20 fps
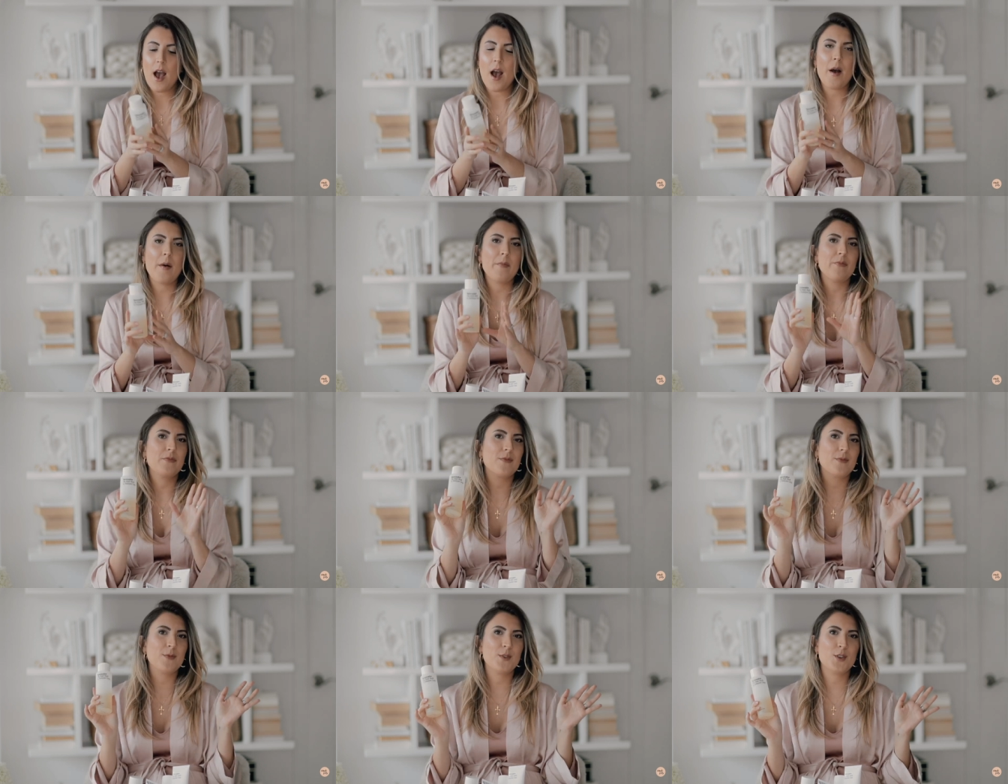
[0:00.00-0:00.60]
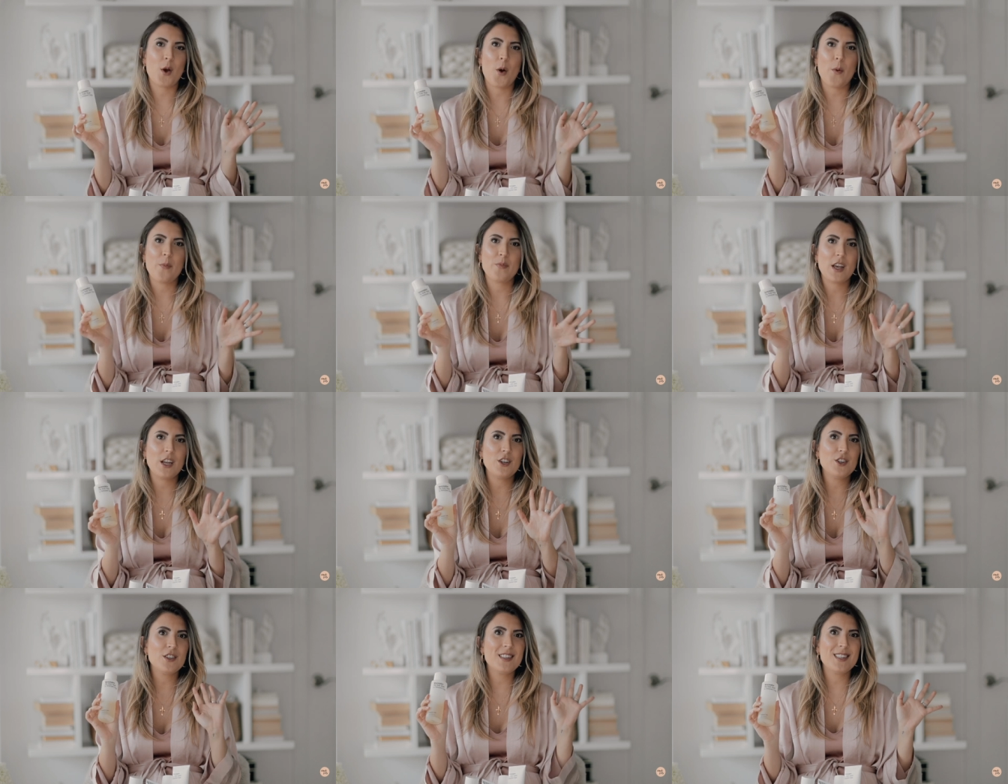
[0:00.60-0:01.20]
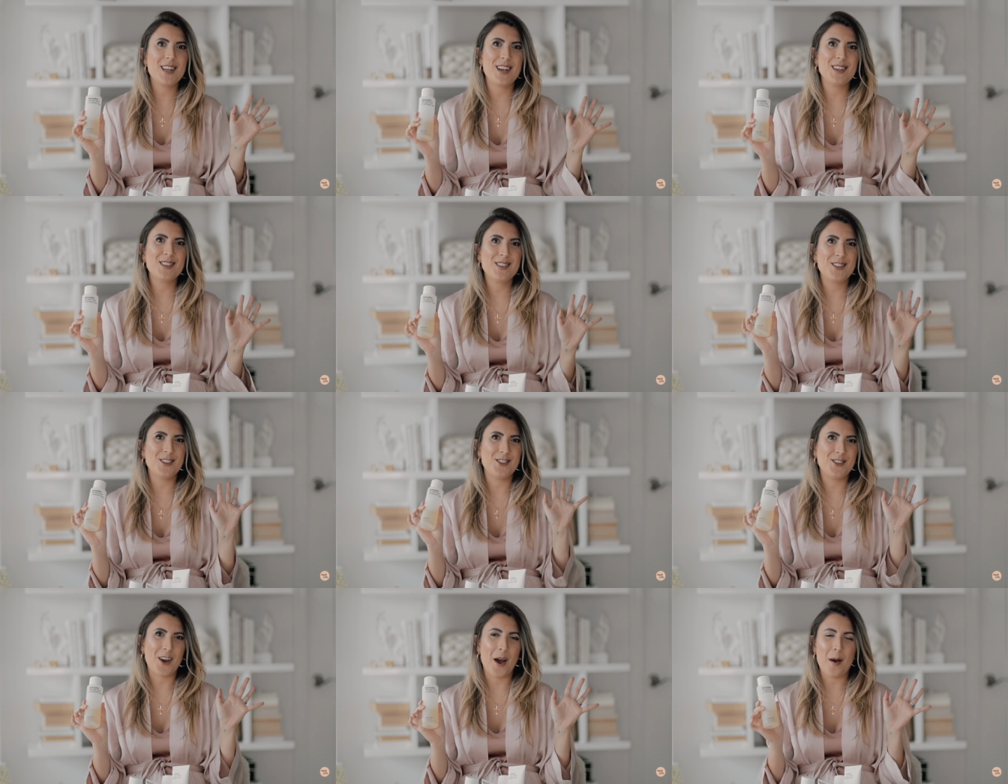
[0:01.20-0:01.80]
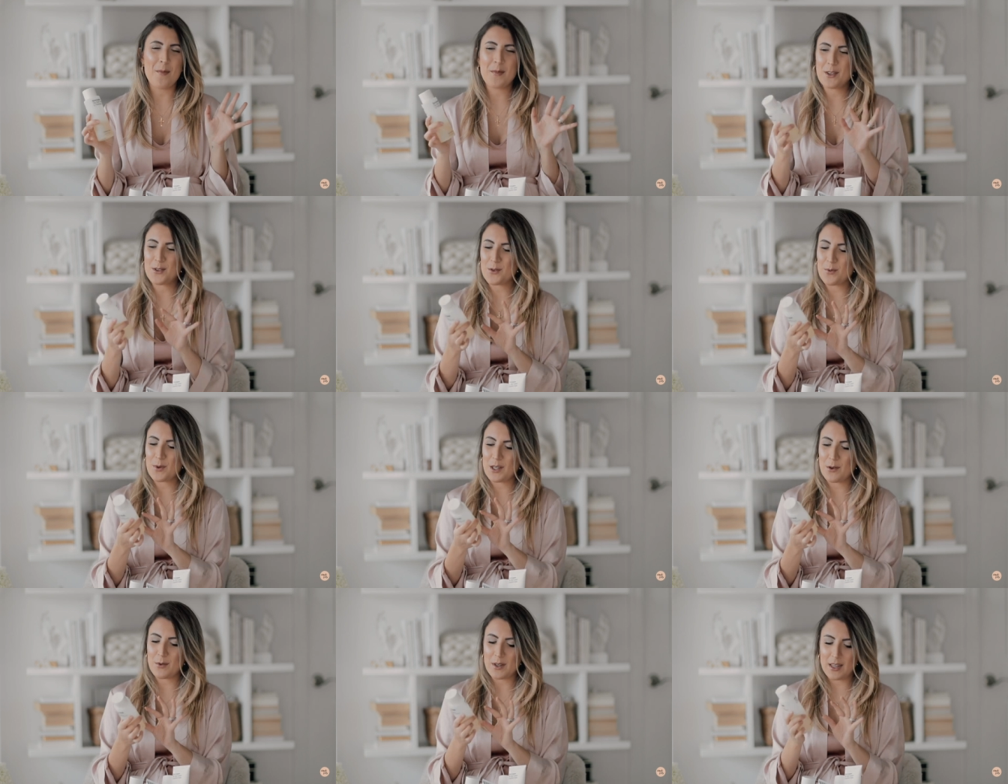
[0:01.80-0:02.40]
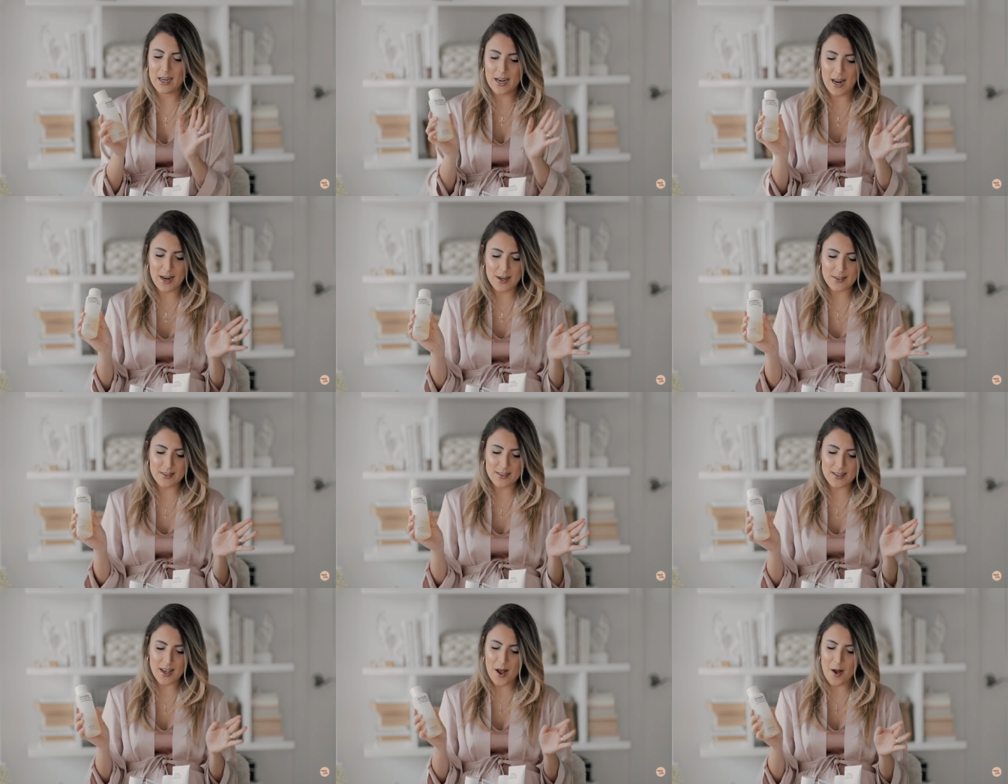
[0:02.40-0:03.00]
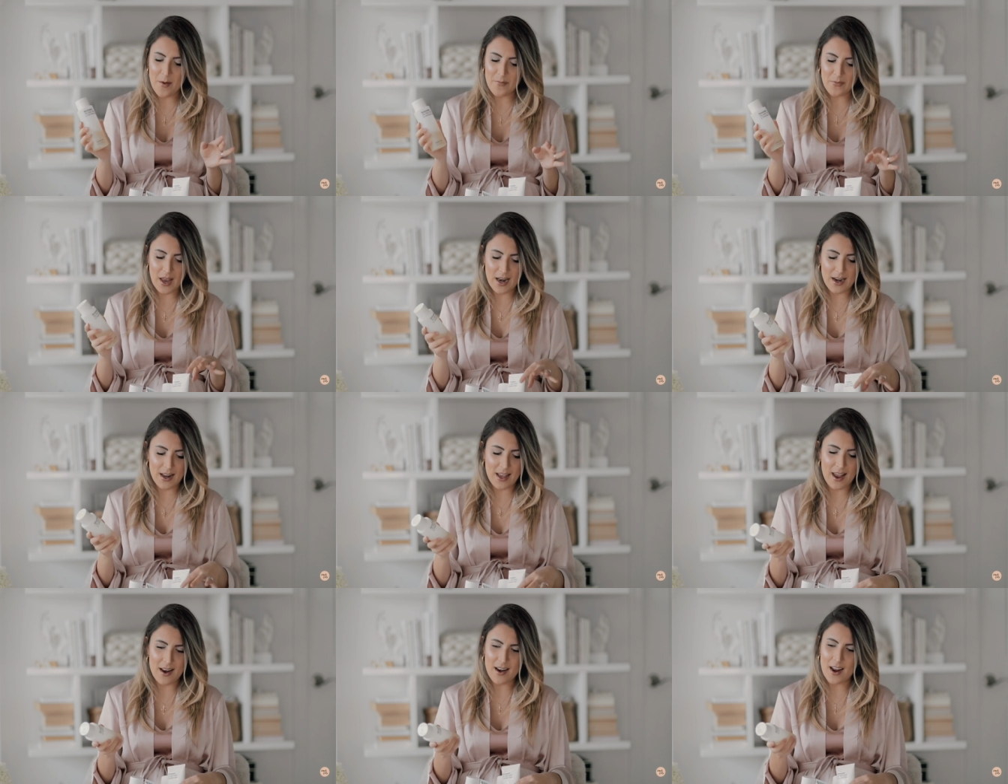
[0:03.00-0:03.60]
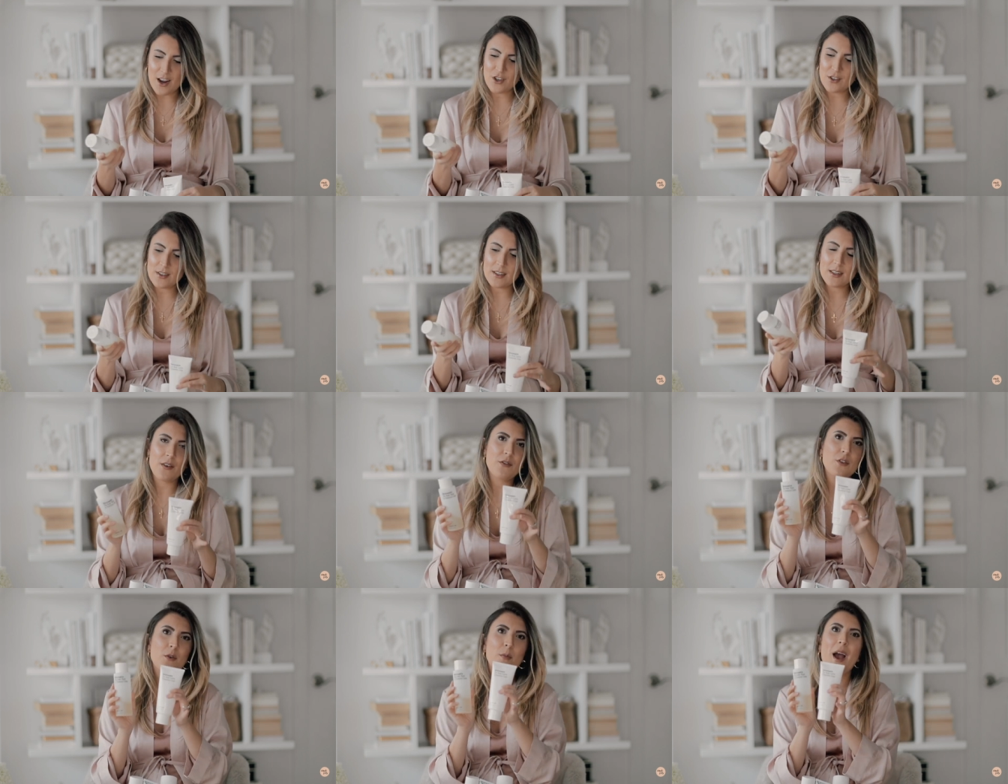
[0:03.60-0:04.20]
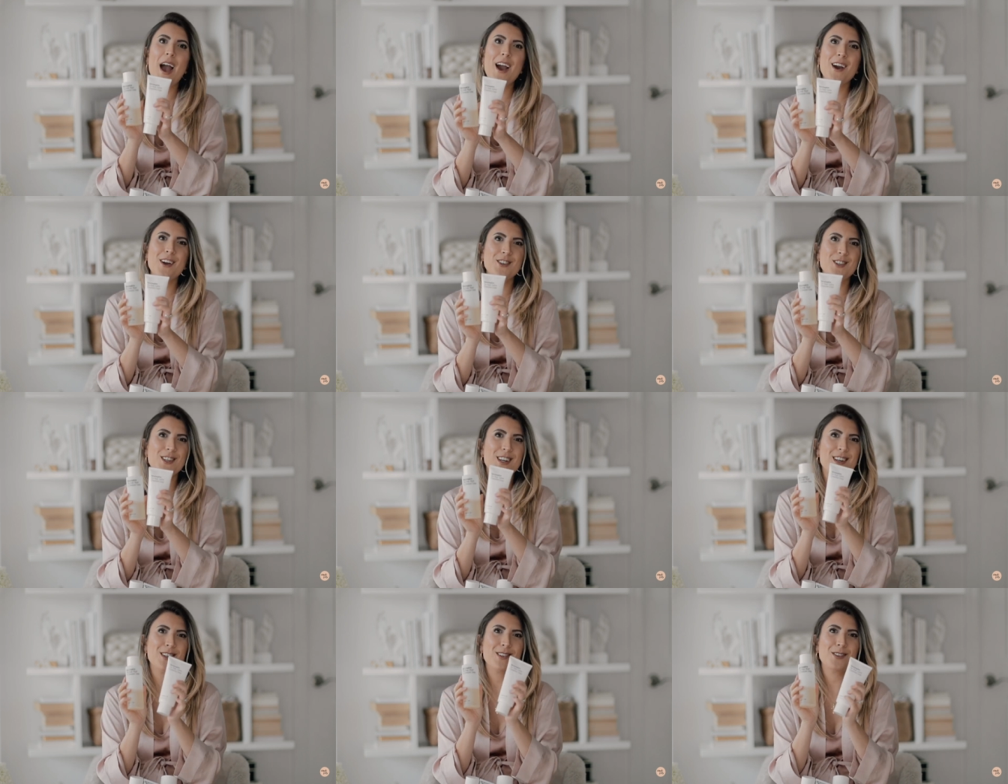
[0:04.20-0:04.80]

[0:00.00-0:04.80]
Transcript: Um, so it just does the job. It's really, really nice. Um, and again, I just love their packaging.